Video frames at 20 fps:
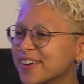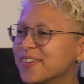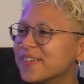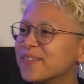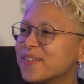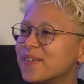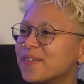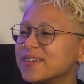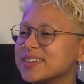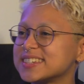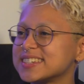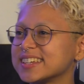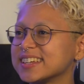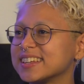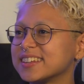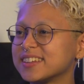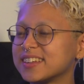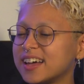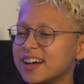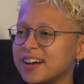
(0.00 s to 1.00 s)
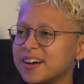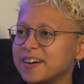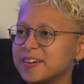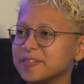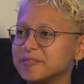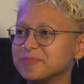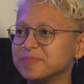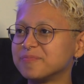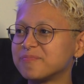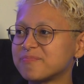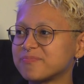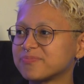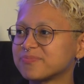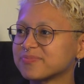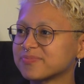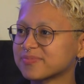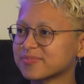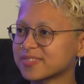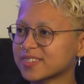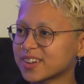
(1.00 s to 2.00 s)
What was it?
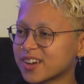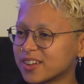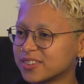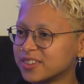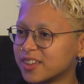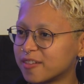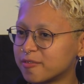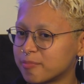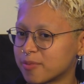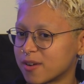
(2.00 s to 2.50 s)
God loved